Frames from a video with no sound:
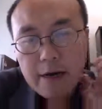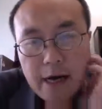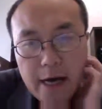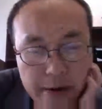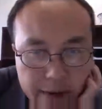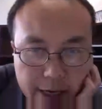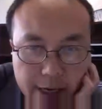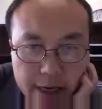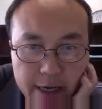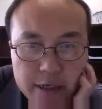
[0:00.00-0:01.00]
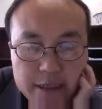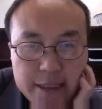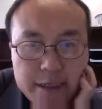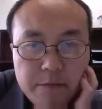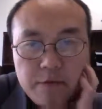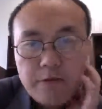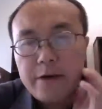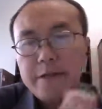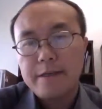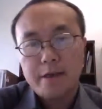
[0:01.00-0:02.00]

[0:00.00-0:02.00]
I am a assistant professor